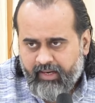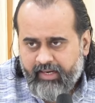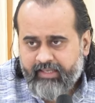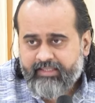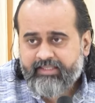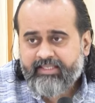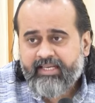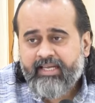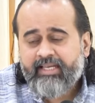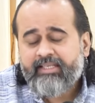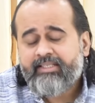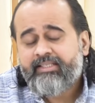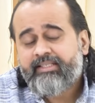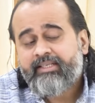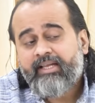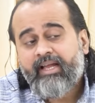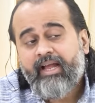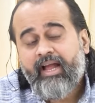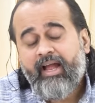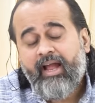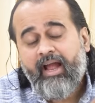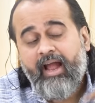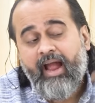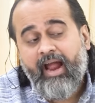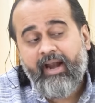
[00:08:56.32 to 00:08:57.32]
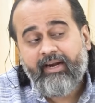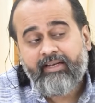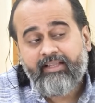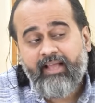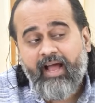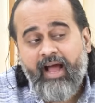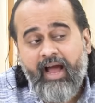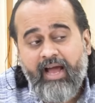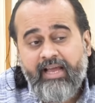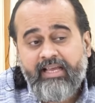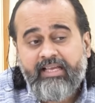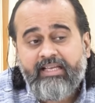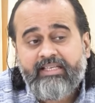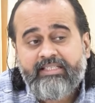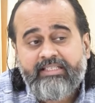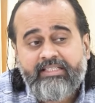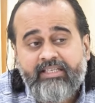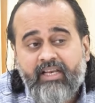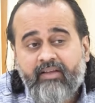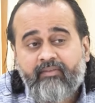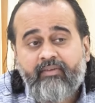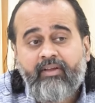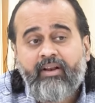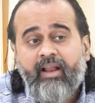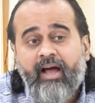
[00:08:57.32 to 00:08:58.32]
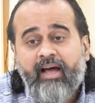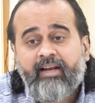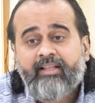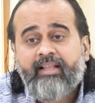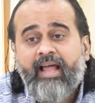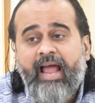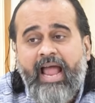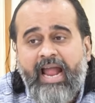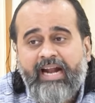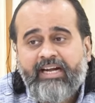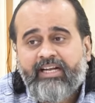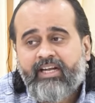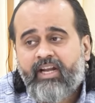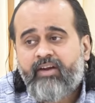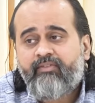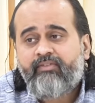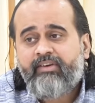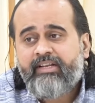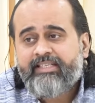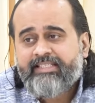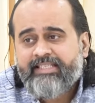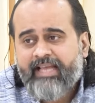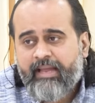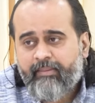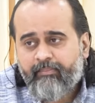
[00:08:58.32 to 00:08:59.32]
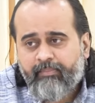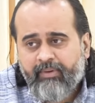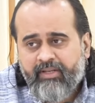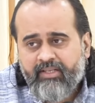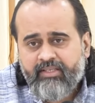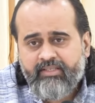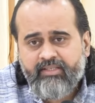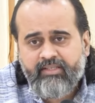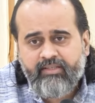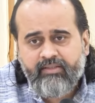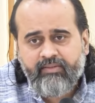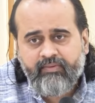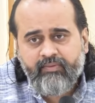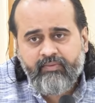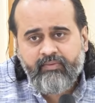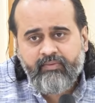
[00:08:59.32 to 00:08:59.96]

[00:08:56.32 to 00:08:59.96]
It says at the highest level are the active disciples